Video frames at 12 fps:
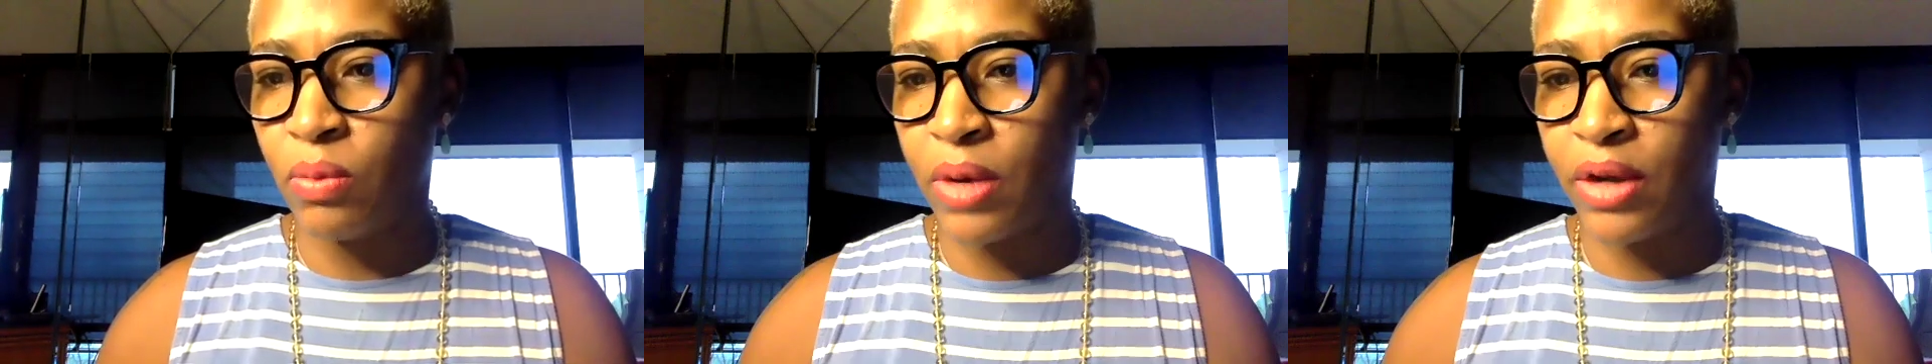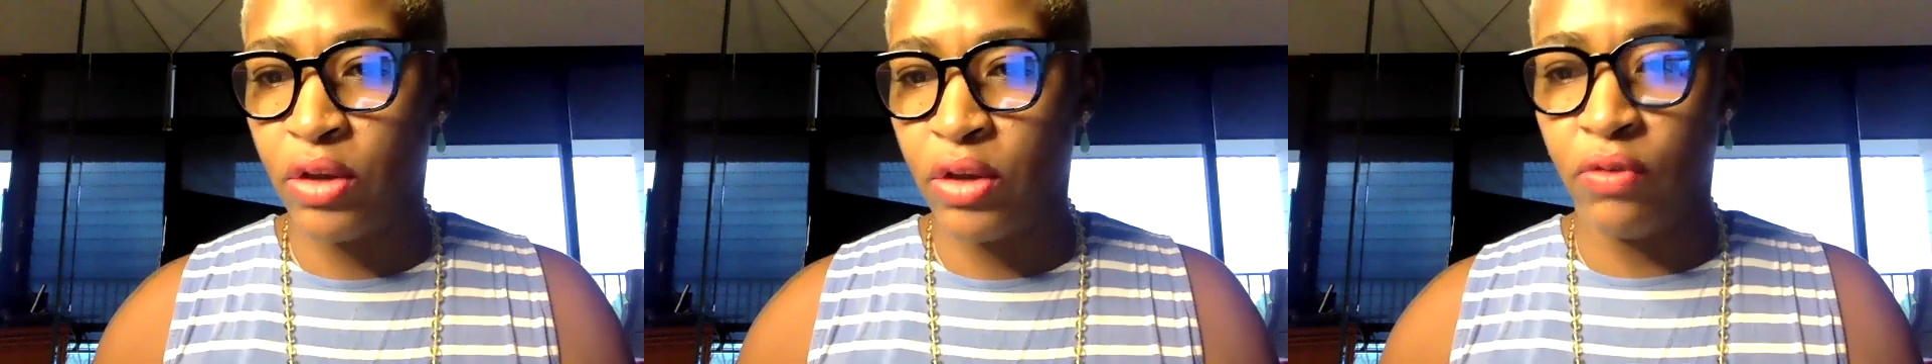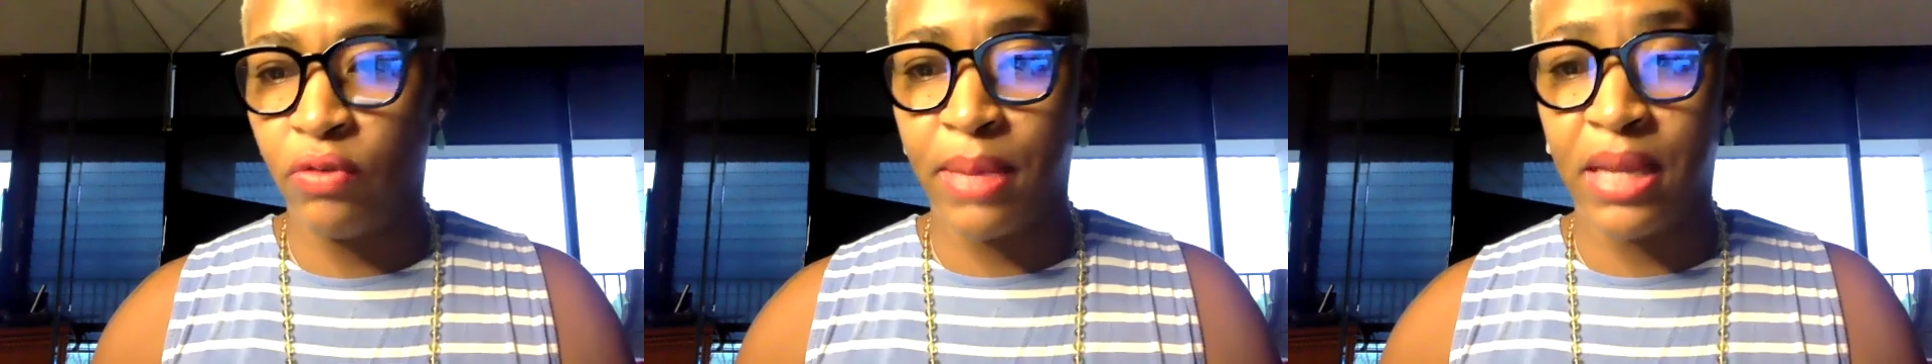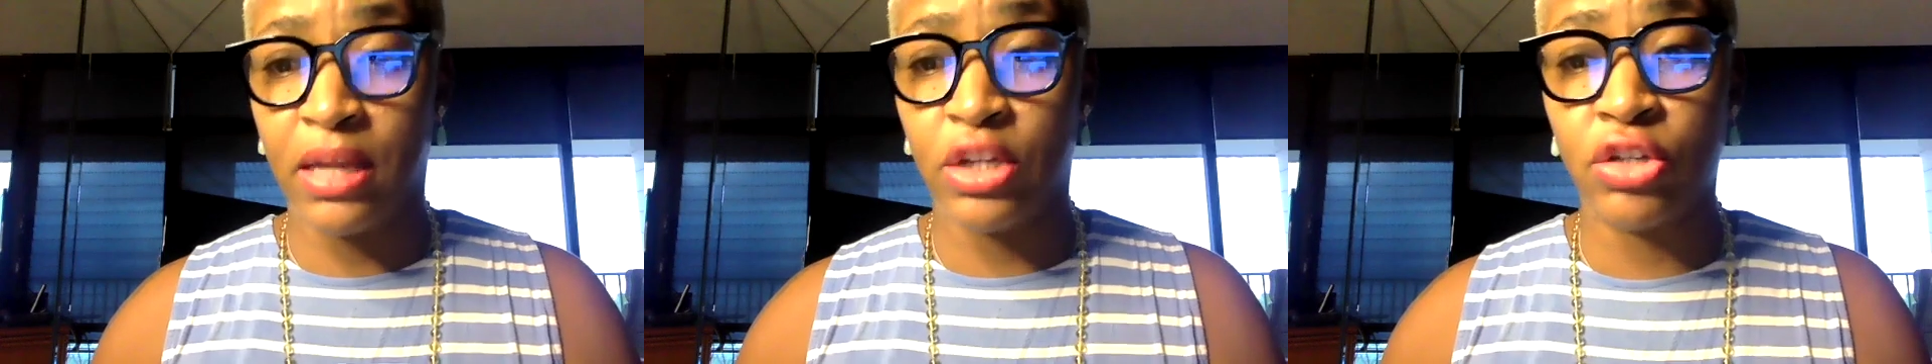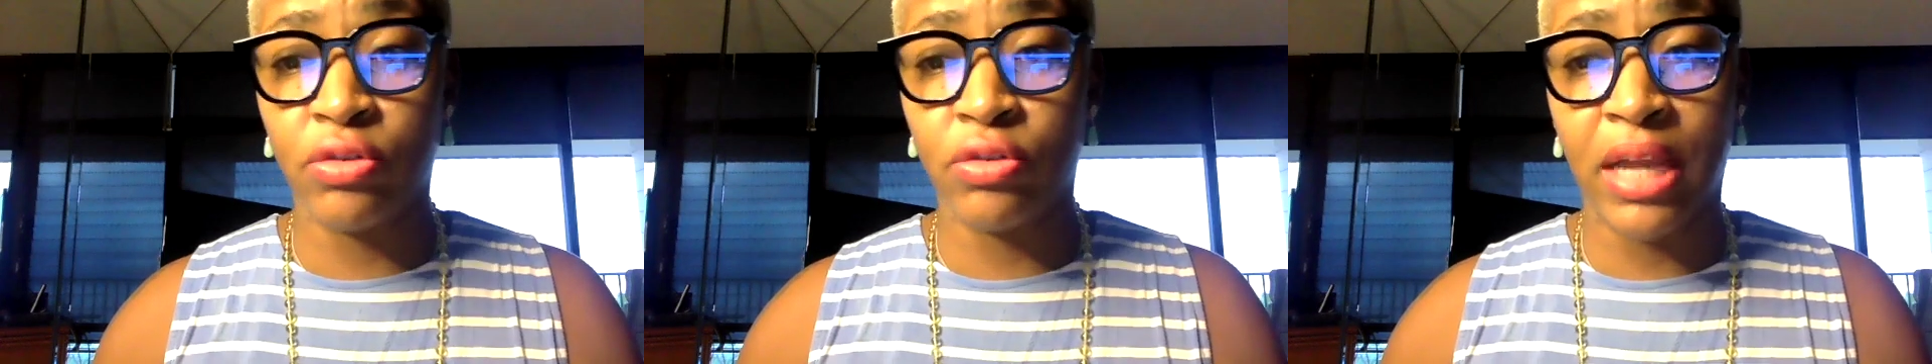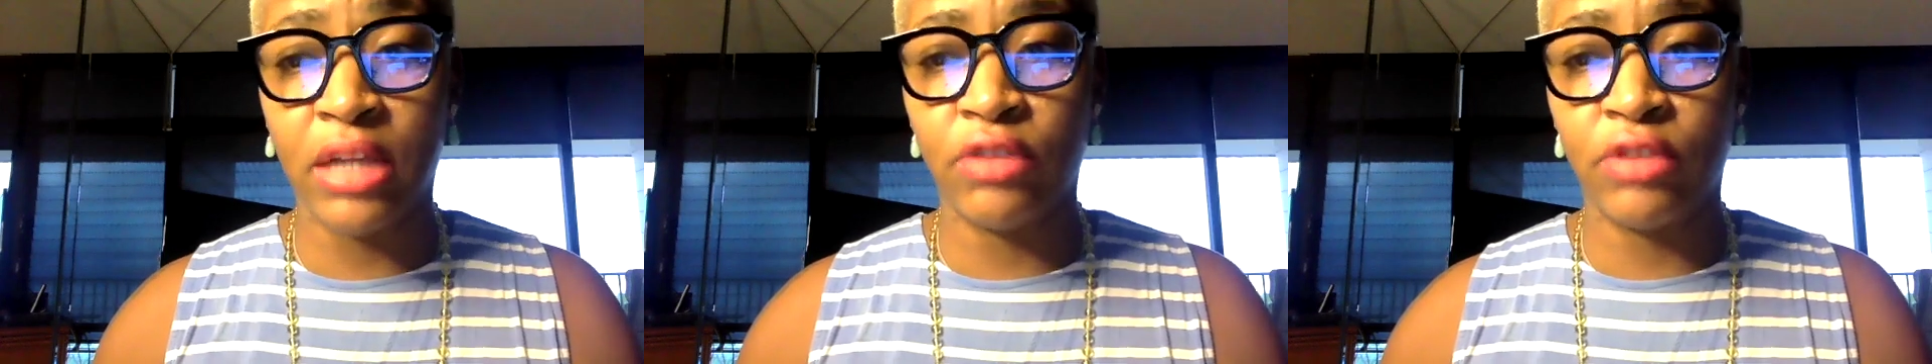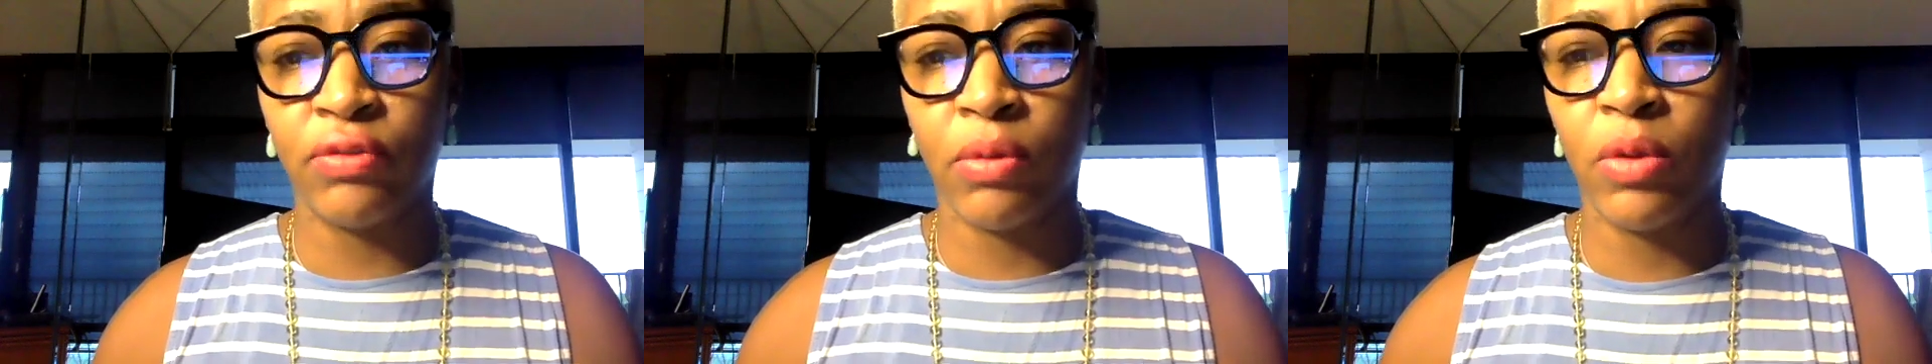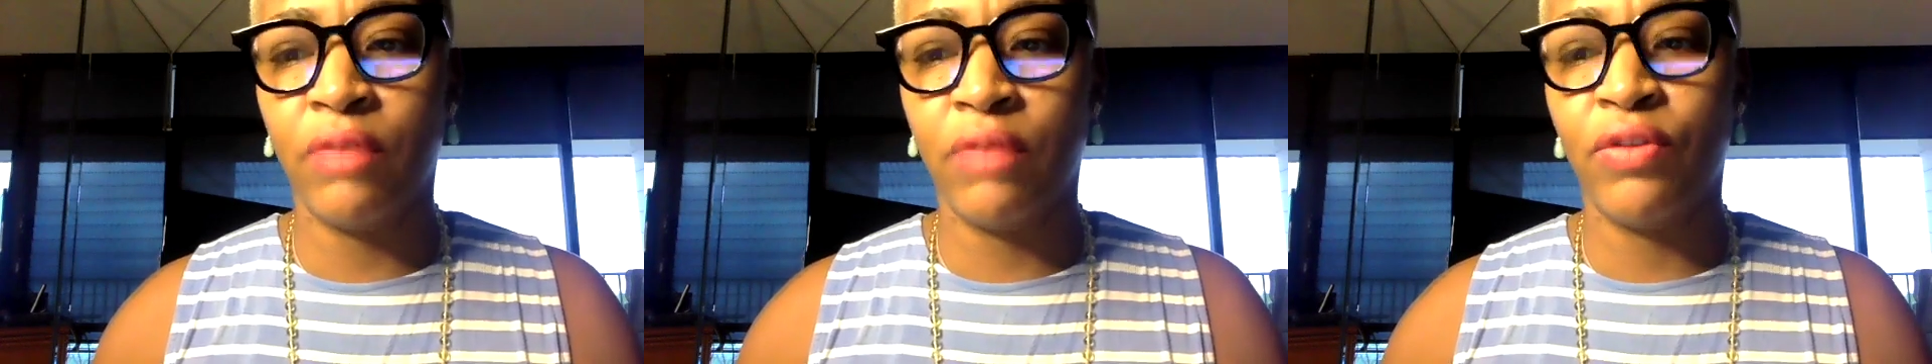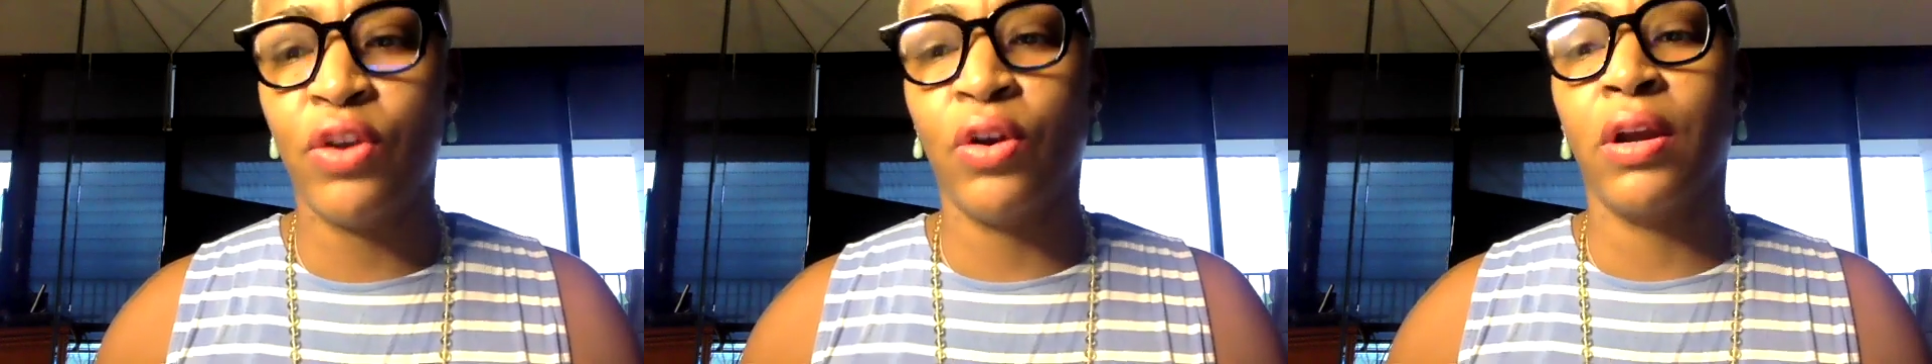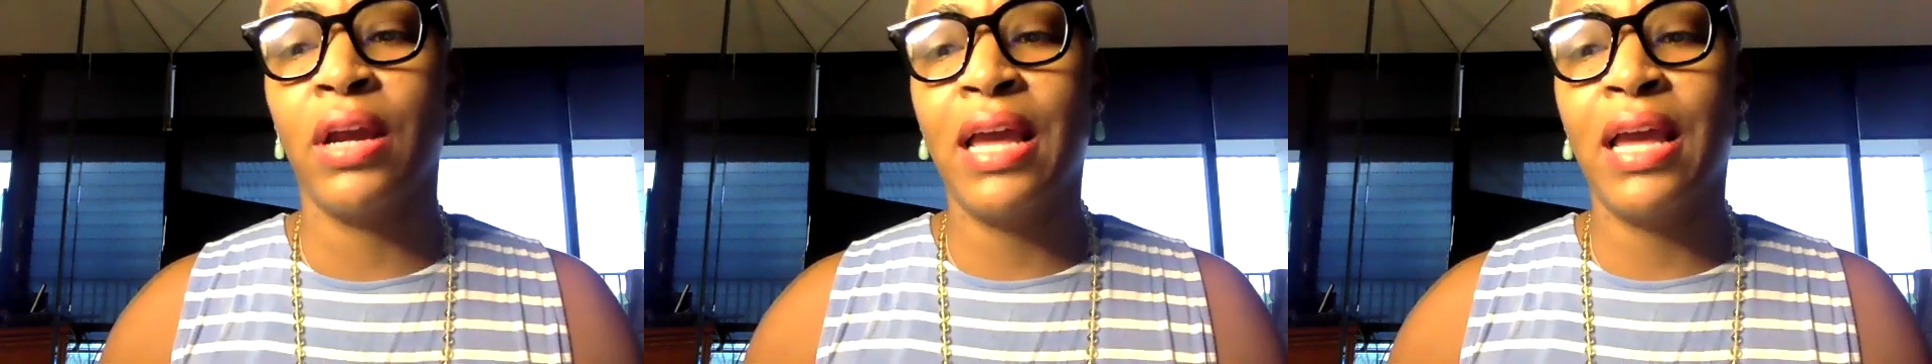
where you've been estranged from one of your